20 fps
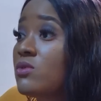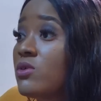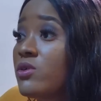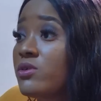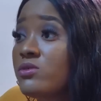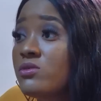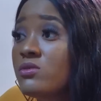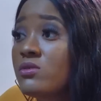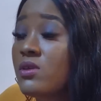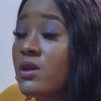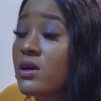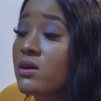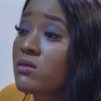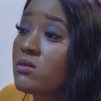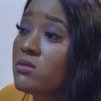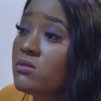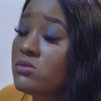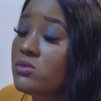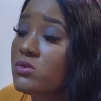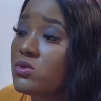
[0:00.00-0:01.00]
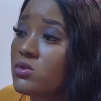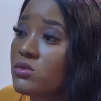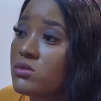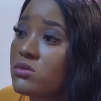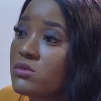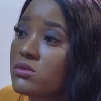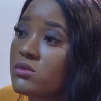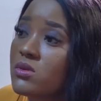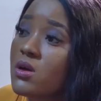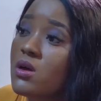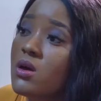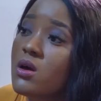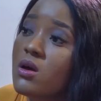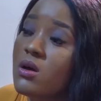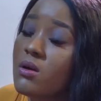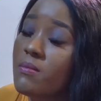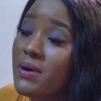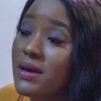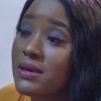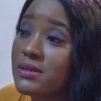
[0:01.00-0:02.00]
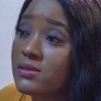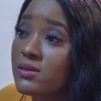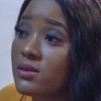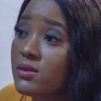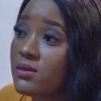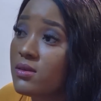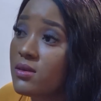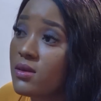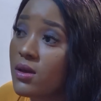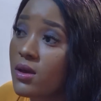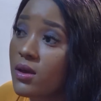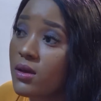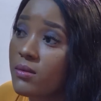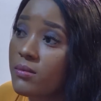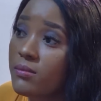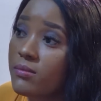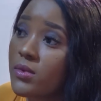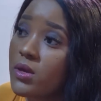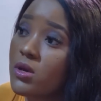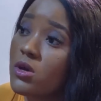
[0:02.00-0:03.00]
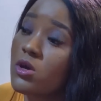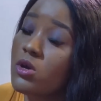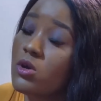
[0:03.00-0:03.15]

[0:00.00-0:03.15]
Koinonia Consorts by 10 a.m.